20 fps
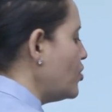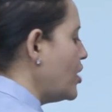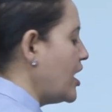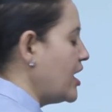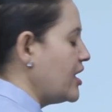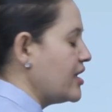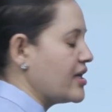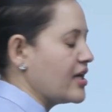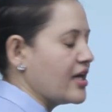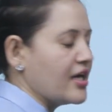
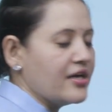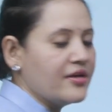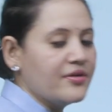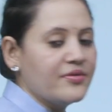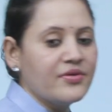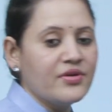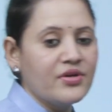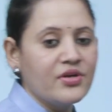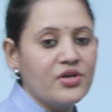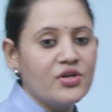100.
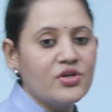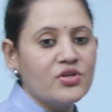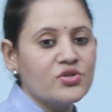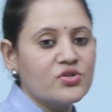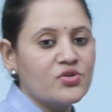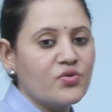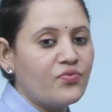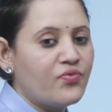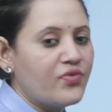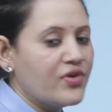
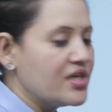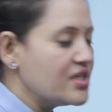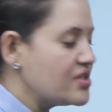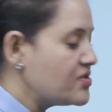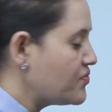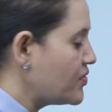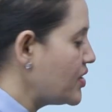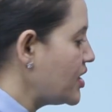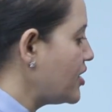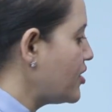So
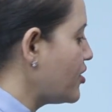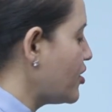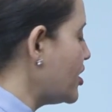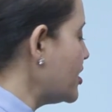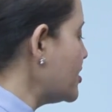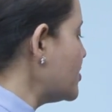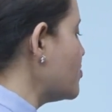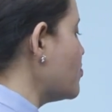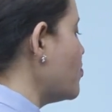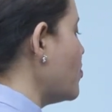first we'll
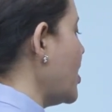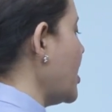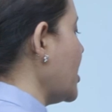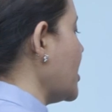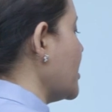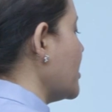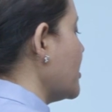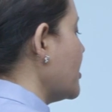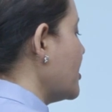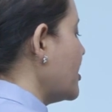cross
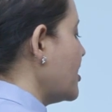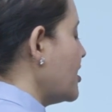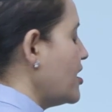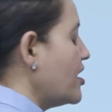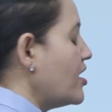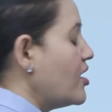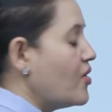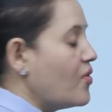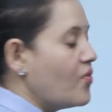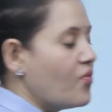1.
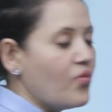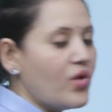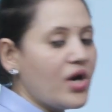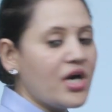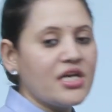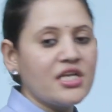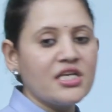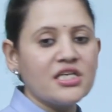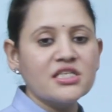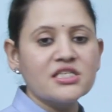
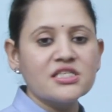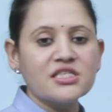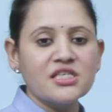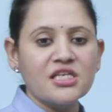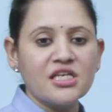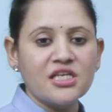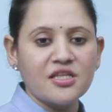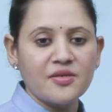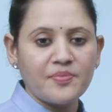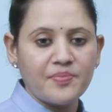1 is
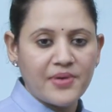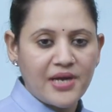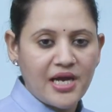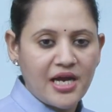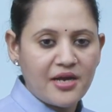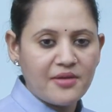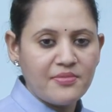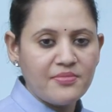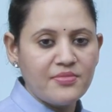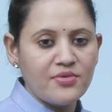neither
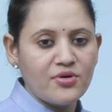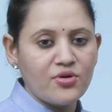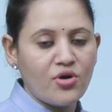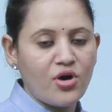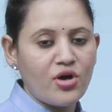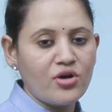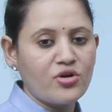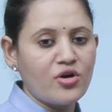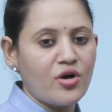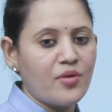prime
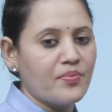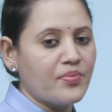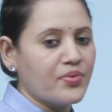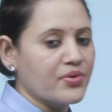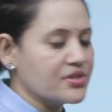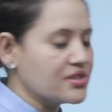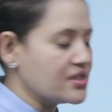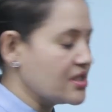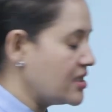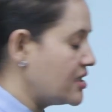nor
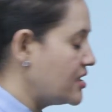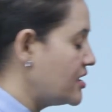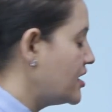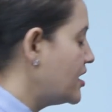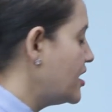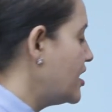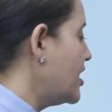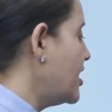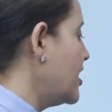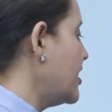composite.
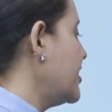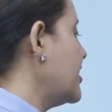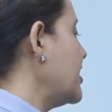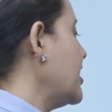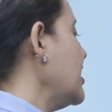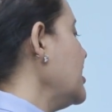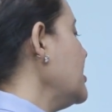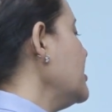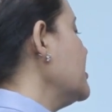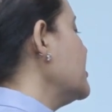
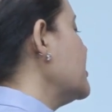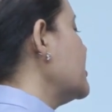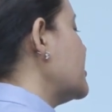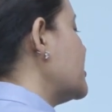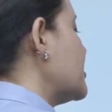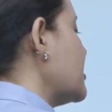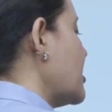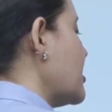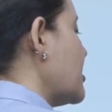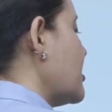Then
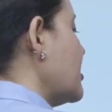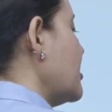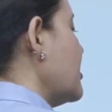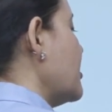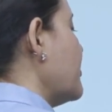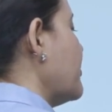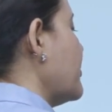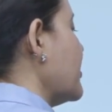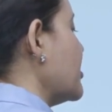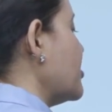
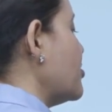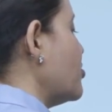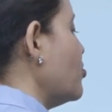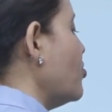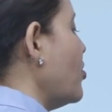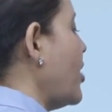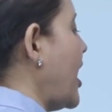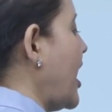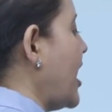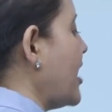circle number
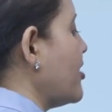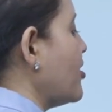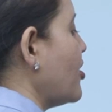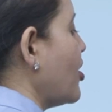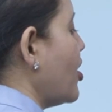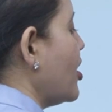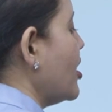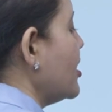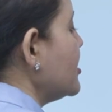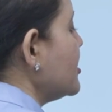2 and
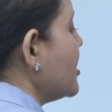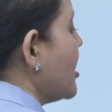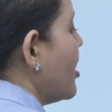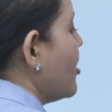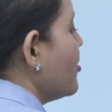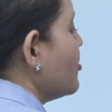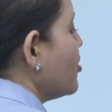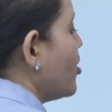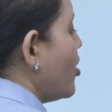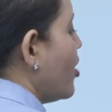cross
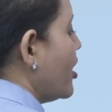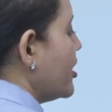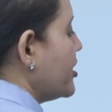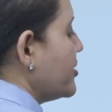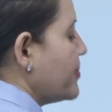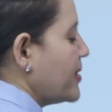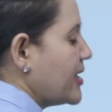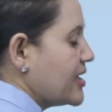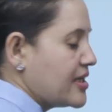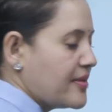out all
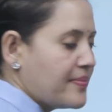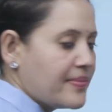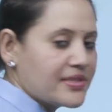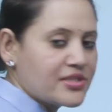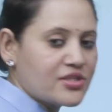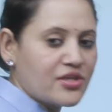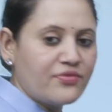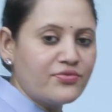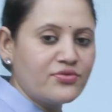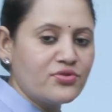the
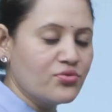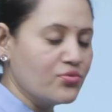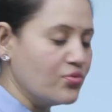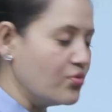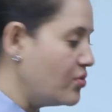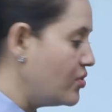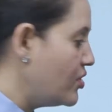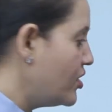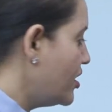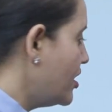multiples of
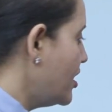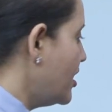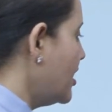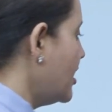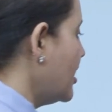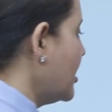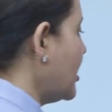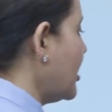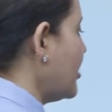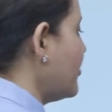2
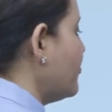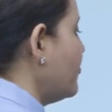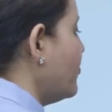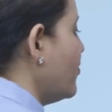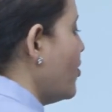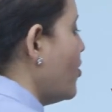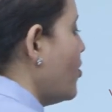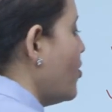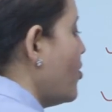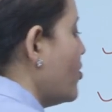like
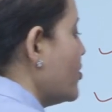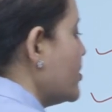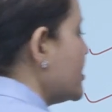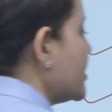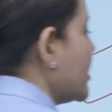4,